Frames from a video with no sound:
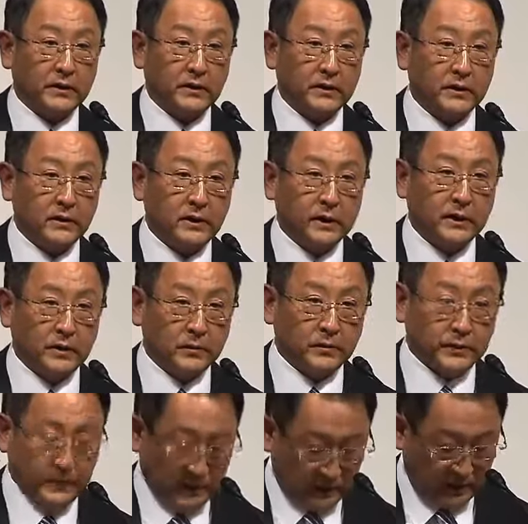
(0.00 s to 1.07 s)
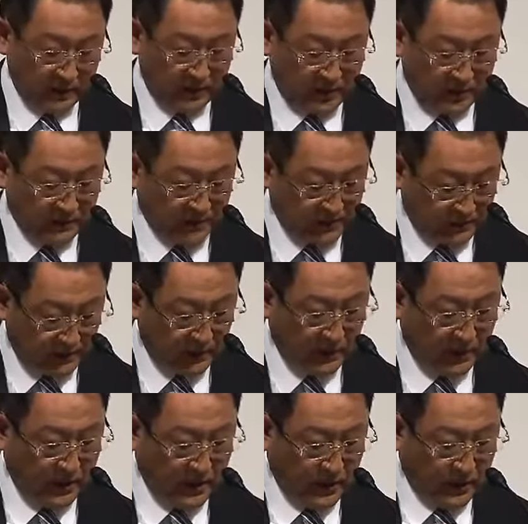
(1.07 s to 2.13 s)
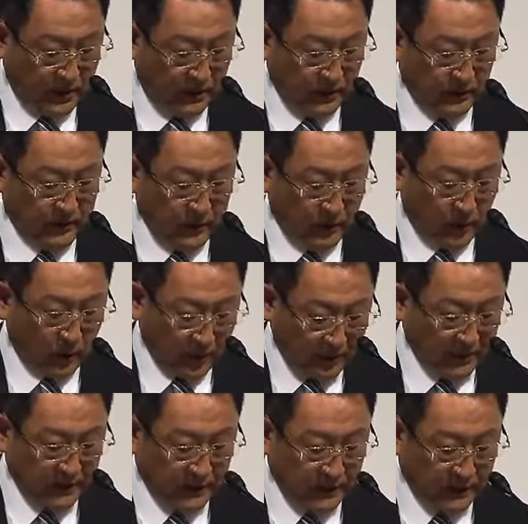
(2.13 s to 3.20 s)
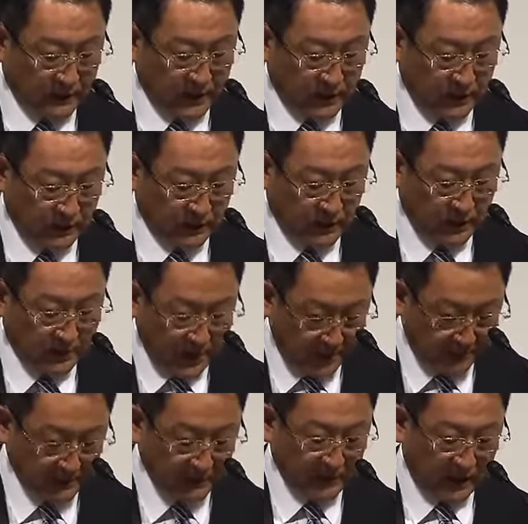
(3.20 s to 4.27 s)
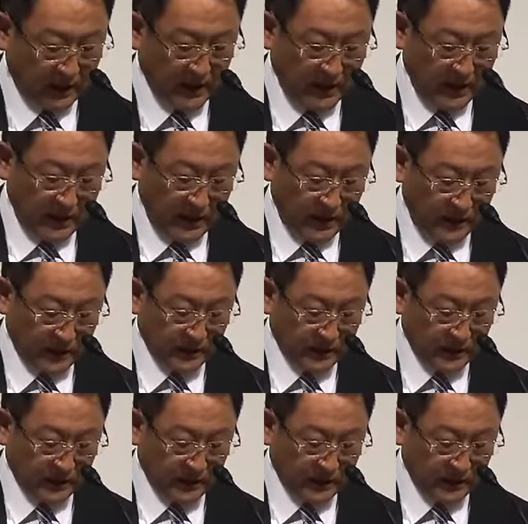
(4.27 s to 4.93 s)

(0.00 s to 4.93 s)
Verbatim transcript: For automotive prismatic battery, we can capitalize upon the strength of both companies,